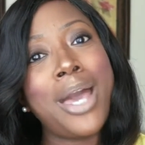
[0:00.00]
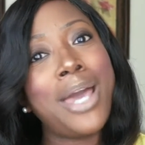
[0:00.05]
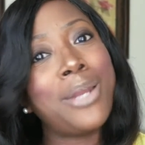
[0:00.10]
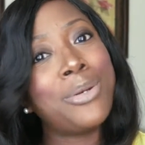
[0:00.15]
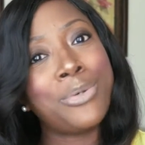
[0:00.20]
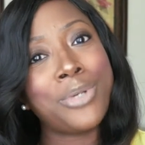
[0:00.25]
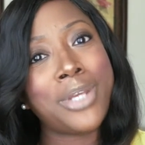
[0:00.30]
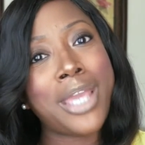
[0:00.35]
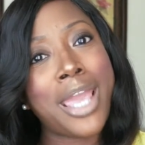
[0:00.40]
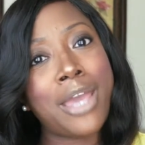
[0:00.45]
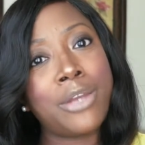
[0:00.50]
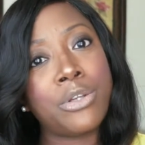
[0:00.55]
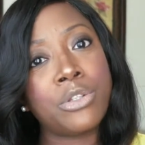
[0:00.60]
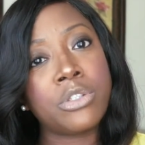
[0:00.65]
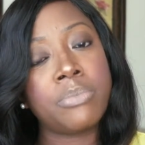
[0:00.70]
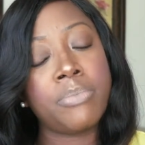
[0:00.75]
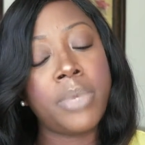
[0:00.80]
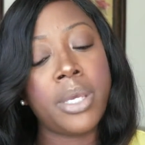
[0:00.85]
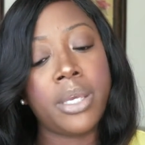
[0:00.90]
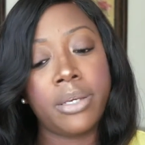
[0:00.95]
How do the candle
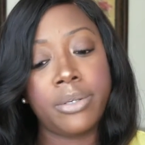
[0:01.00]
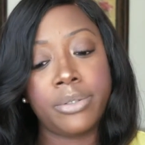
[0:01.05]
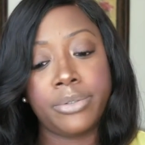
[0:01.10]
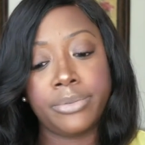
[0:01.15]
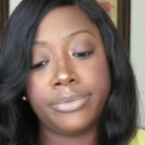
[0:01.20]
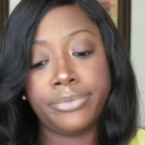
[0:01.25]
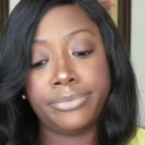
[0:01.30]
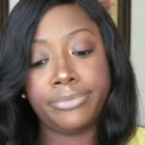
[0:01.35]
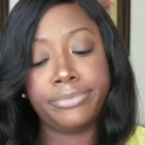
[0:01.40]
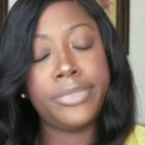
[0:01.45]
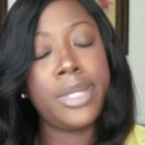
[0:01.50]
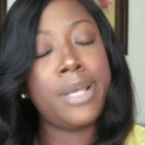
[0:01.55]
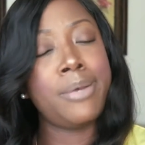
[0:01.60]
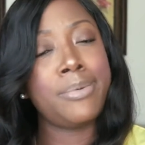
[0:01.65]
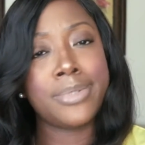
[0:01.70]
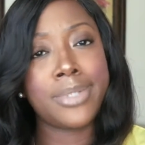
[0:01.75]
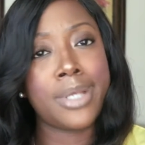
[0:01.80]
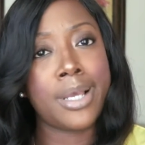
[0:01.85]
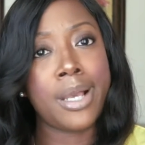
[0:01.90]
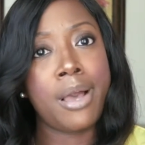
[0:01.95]
smell? And I
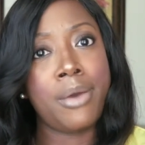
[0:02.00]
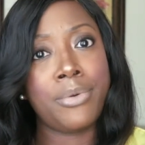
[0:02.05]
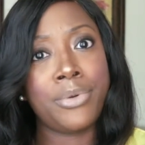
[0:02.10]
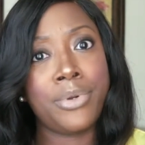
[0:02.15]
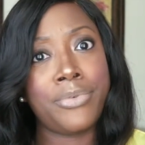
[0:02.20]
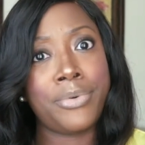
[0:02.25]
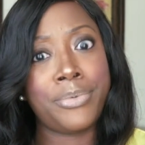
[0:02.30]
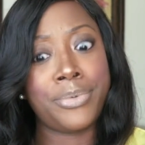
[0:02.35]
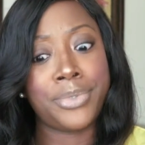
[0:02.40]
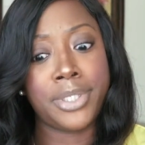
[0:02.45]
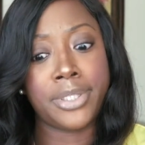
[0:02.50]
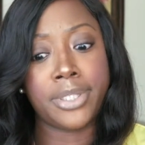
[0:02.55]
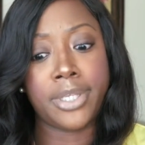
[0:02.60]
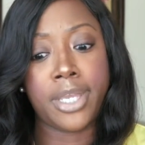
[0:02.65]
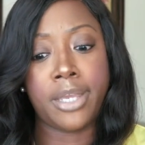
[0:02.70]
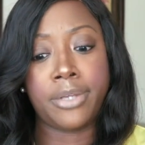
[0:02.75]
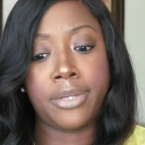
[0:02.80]
was like, I don't know if I want to get